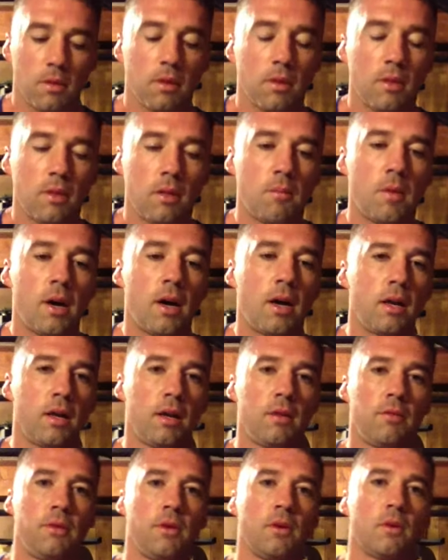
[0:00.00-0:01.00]
the body,
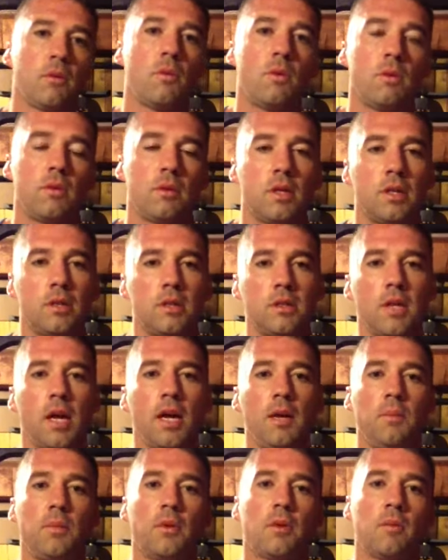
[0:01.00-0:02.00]
if you're wanting to
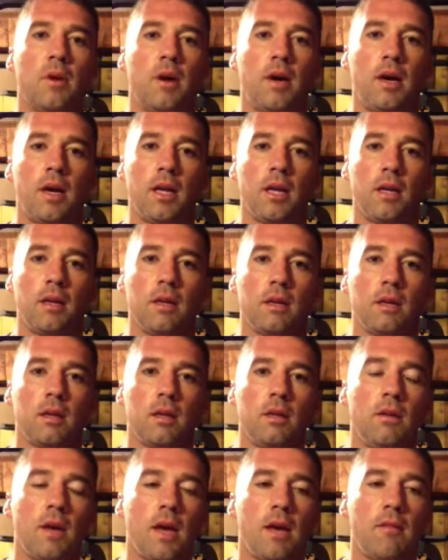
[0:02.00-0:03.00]
shape your body,
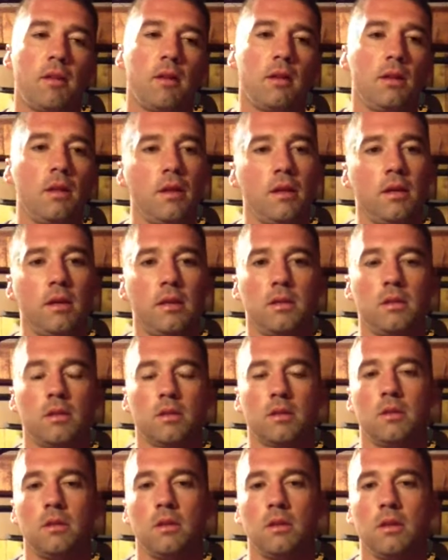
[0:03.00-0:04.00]
you have a look at
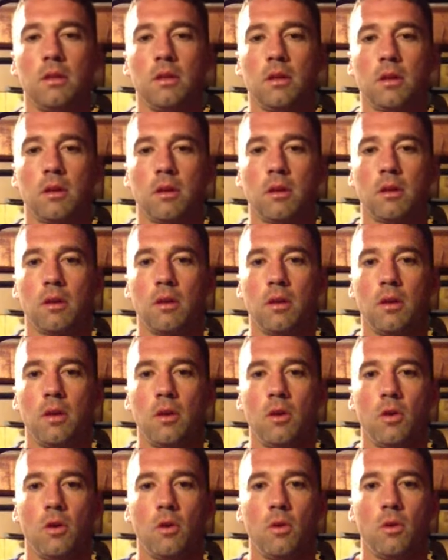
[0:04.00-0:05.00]
your
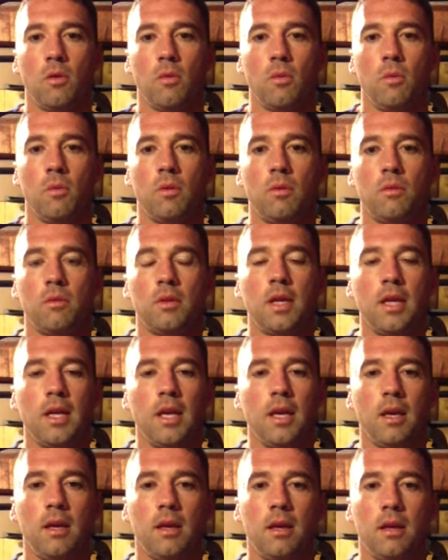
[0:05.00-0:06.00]
wanting to
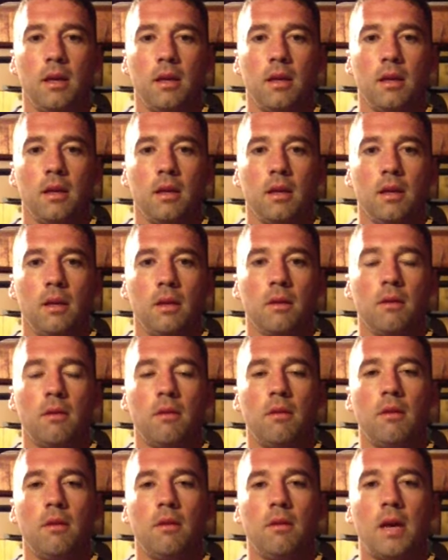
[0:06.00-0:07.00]
get. You're
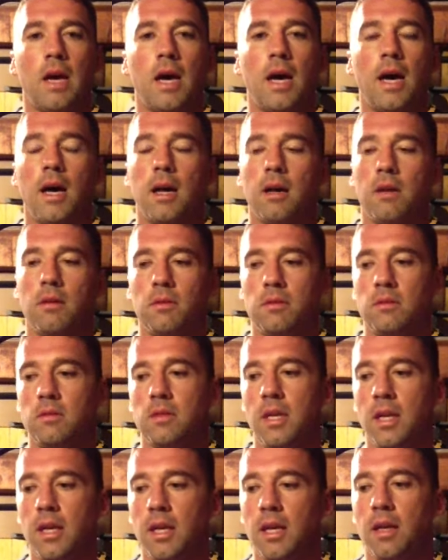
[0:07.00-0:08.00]
going. I don't
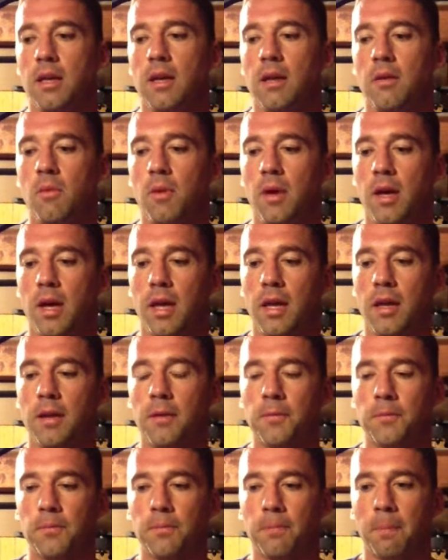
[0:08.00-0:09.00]
see any way
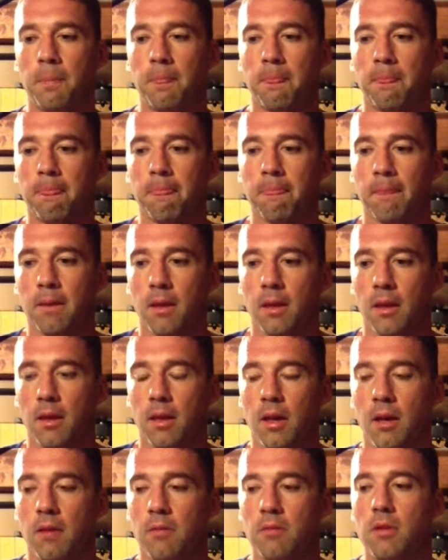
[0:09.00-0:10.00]

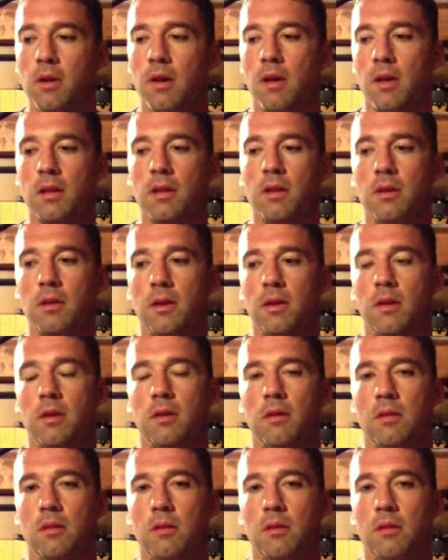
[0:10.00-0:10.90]
of not doing,